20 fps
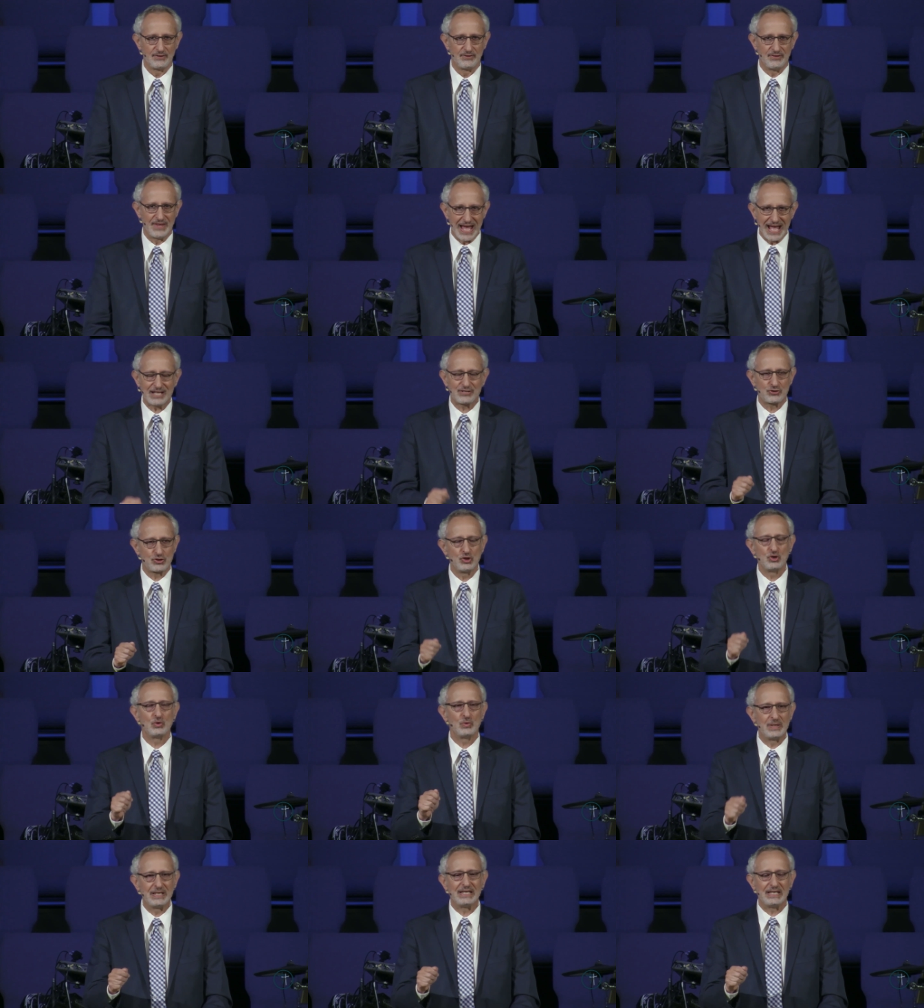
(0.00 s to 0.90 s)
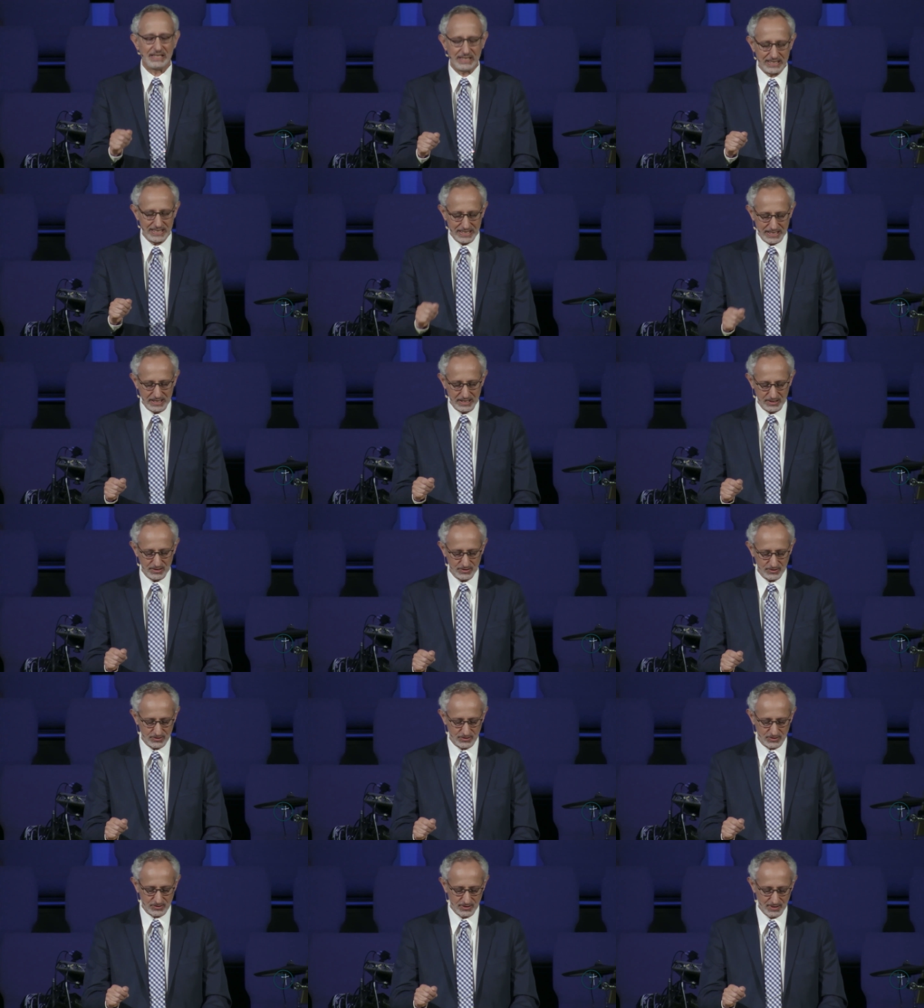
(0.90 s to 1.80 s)
That's who He
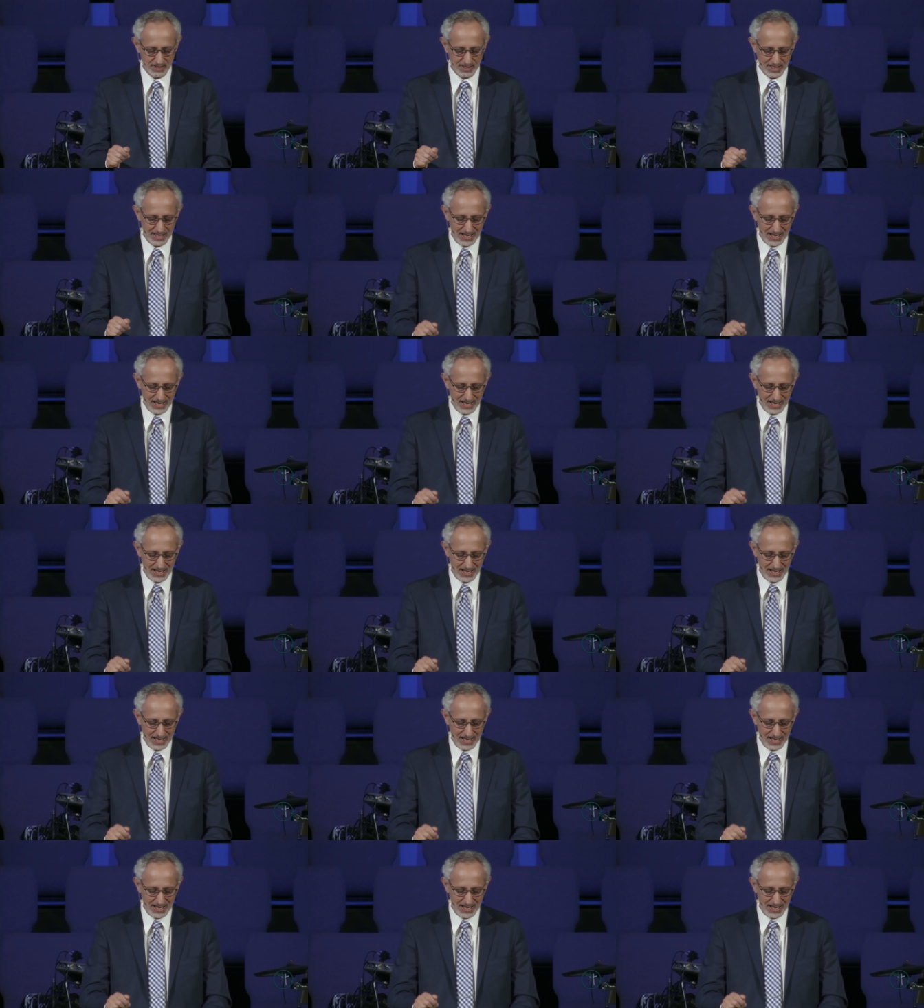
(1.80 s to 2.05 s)
is.